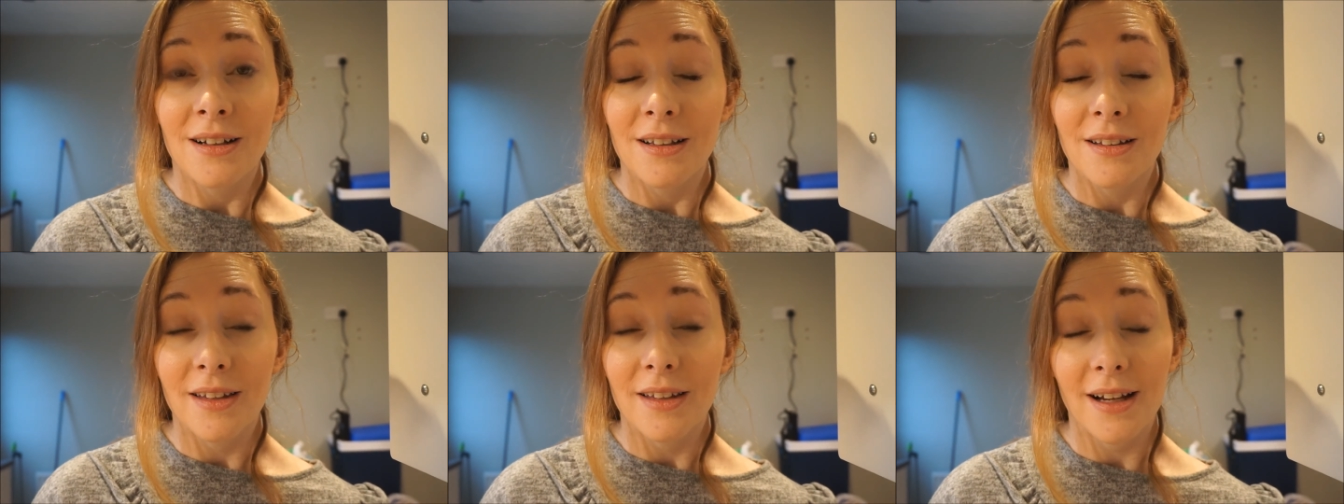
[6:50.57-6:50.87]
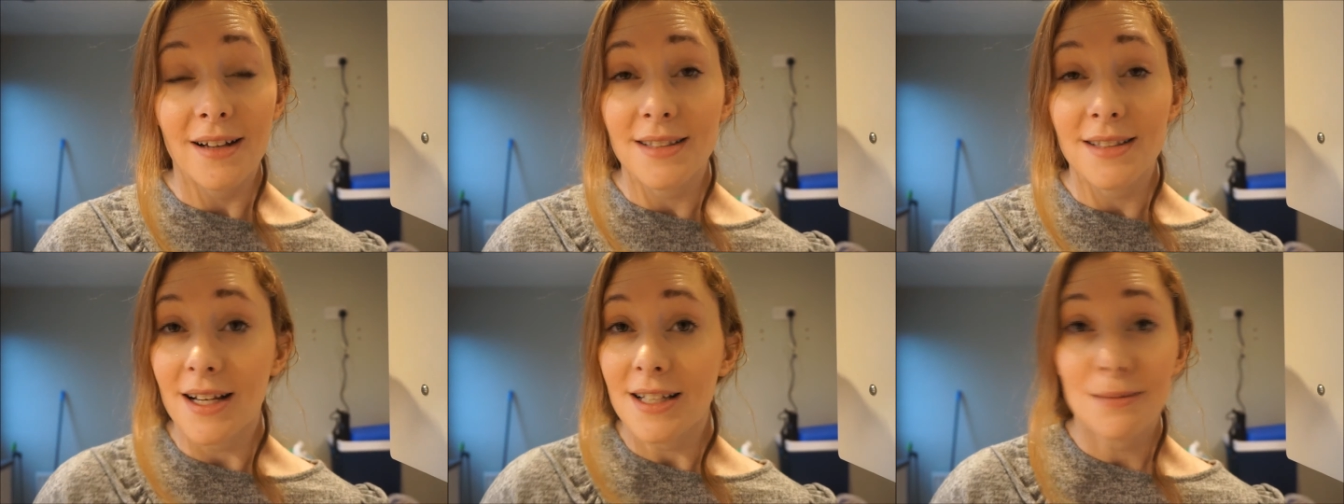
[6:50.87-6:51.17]
the
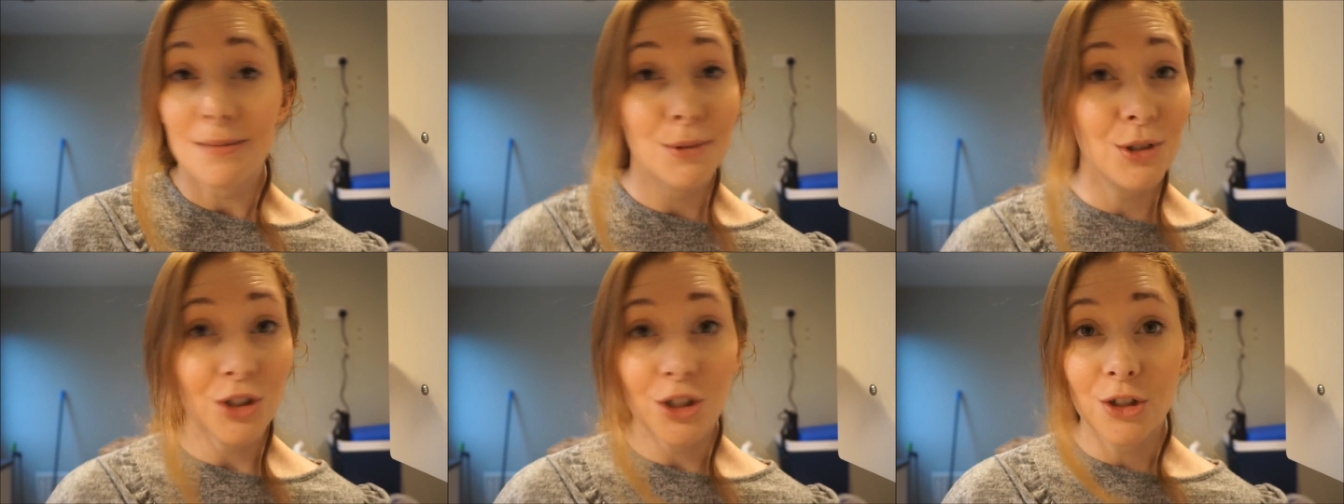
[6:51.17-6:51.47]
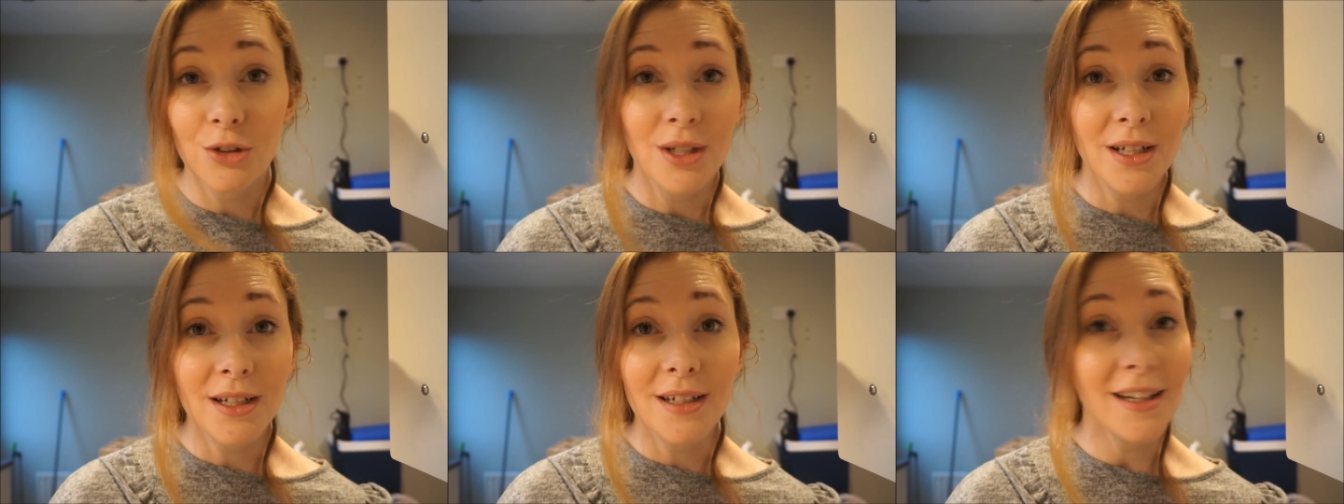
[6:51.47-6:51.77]
assessment
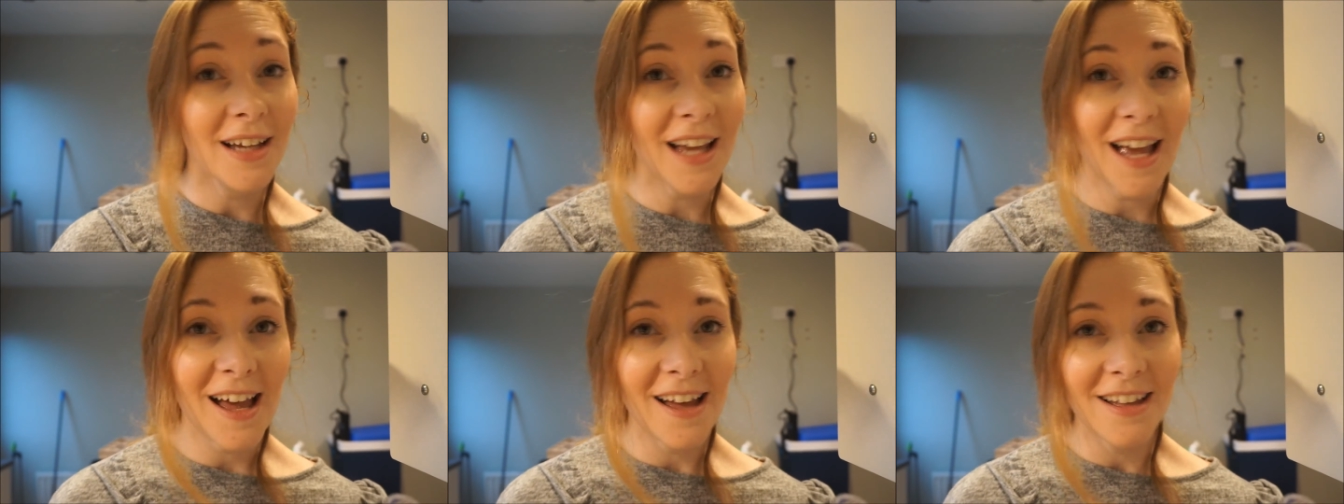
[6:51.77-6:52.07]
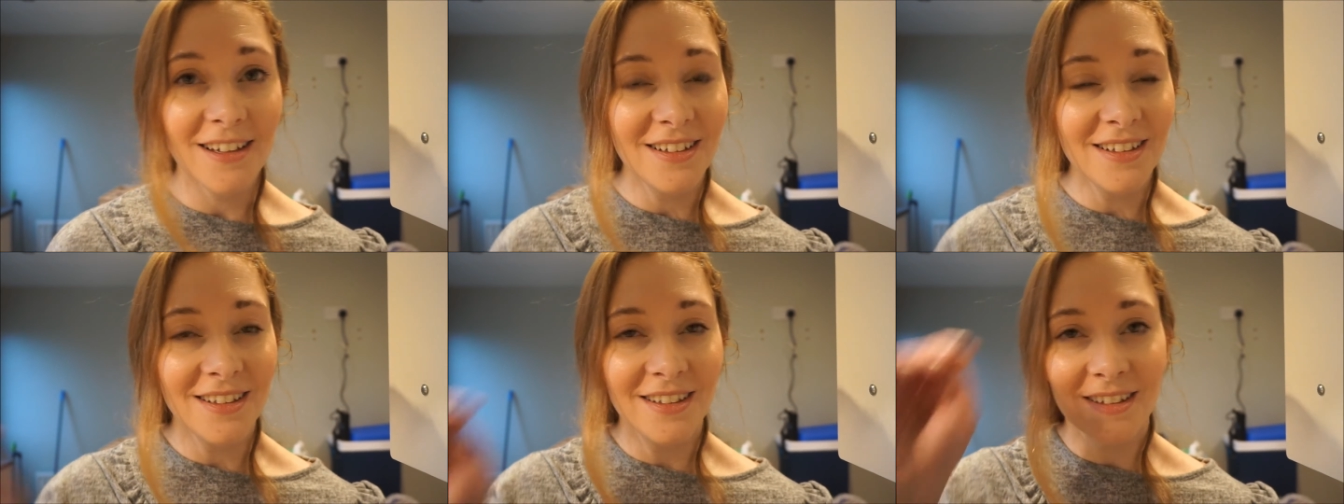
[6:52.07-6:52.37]
unit
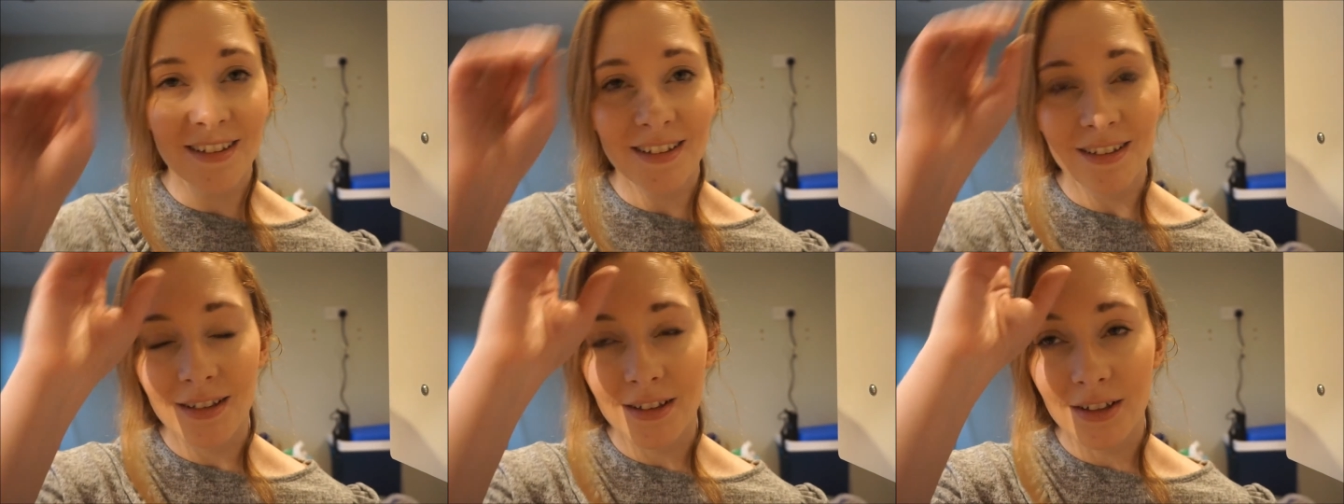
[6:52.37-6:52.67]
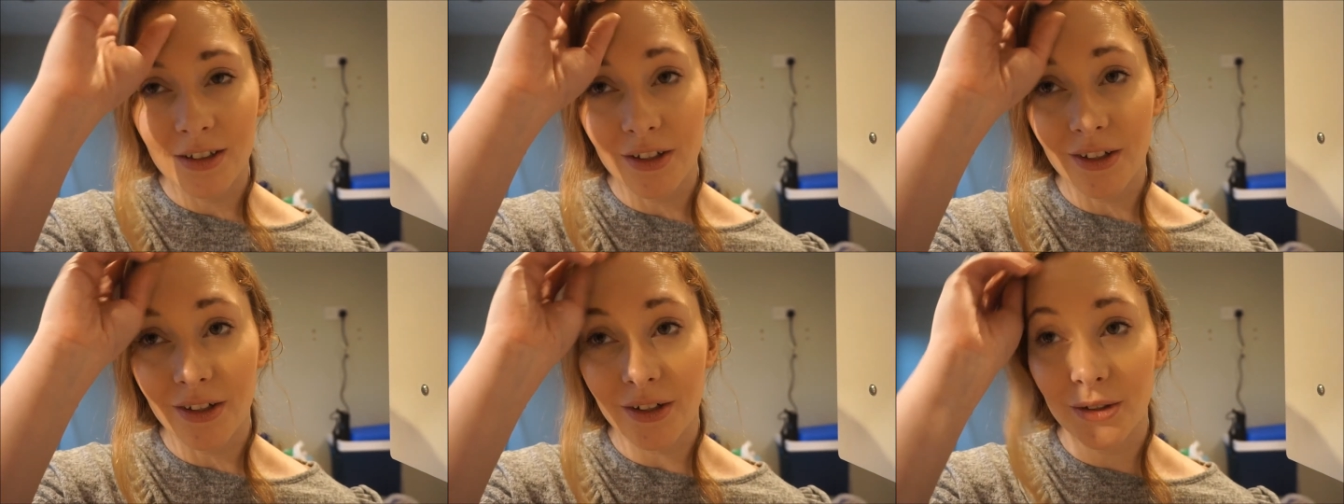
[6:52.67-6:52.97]
again,
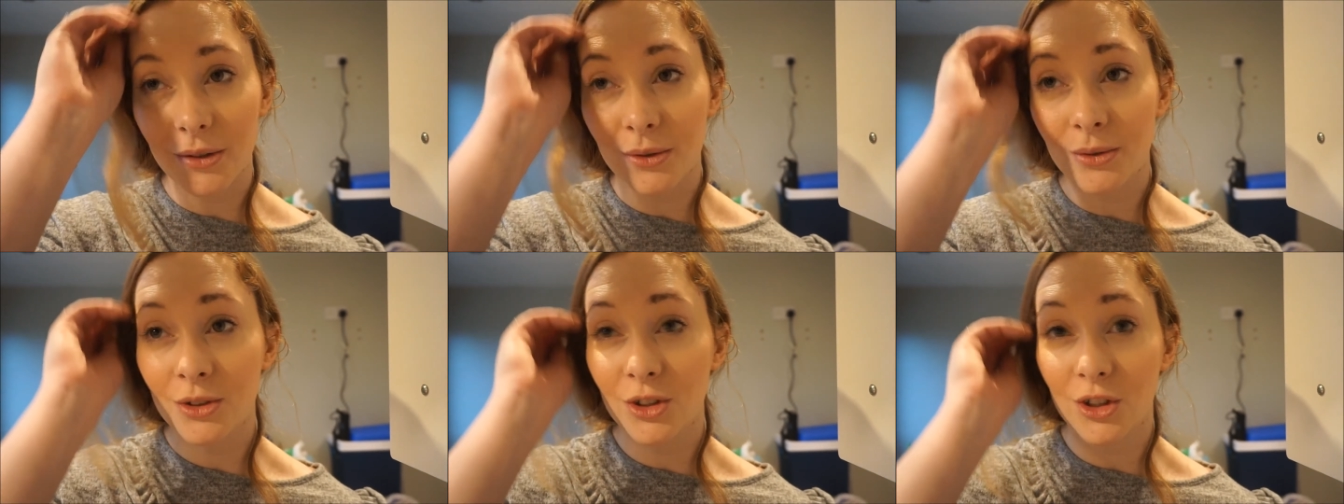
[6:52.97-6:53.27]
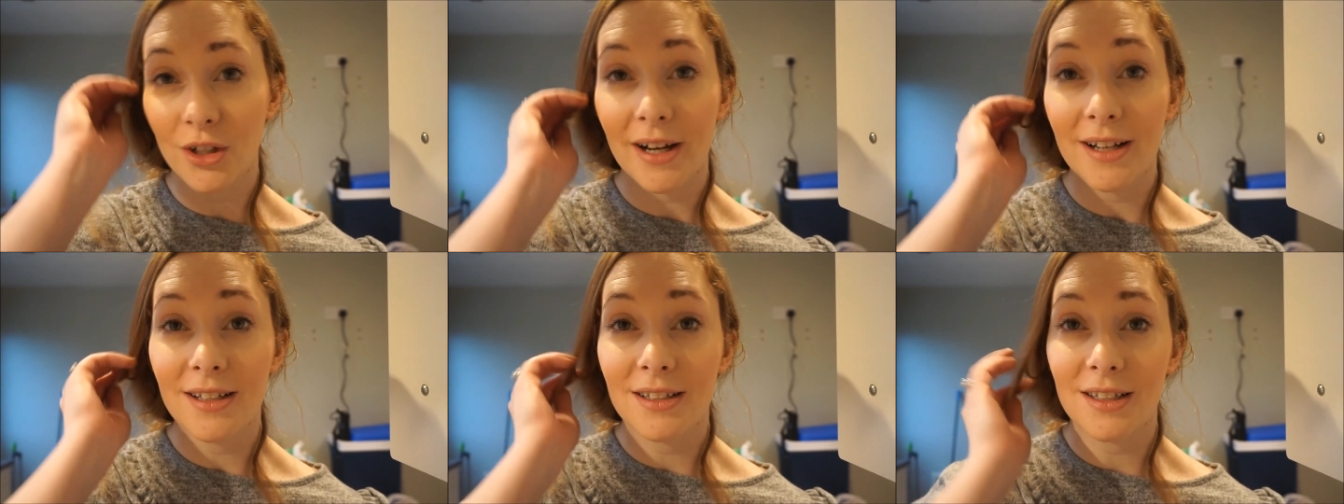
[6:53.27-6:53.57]
you know,
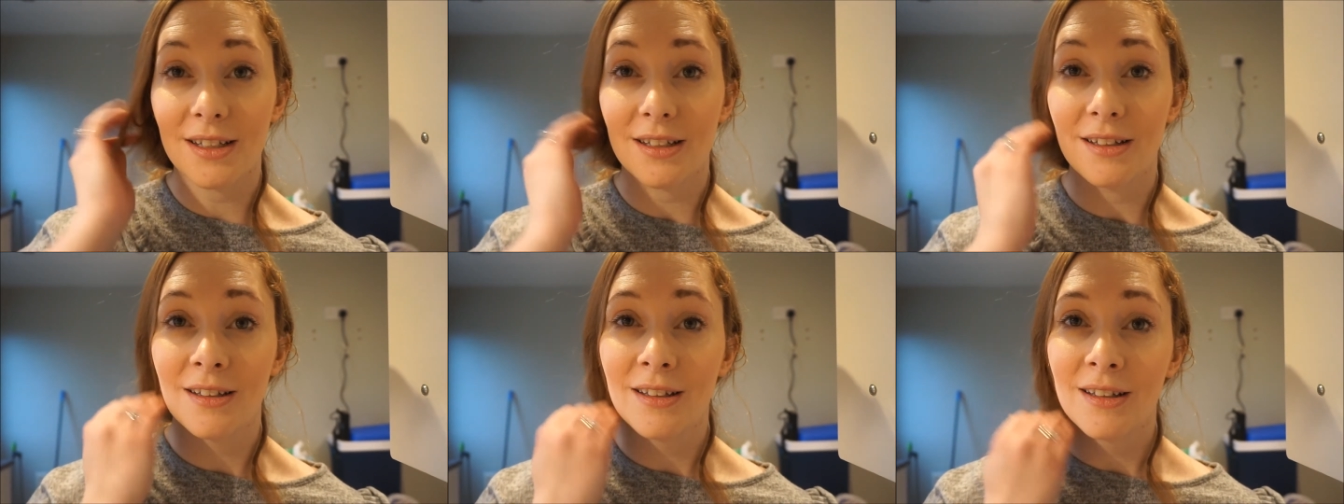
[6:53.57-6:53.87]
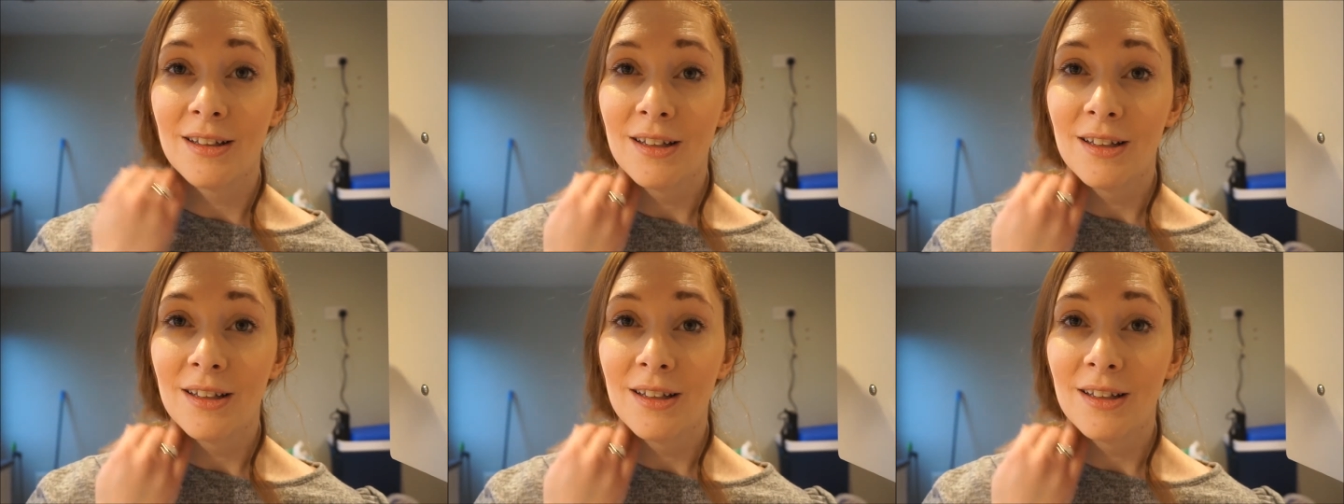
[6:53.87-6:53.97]
trying to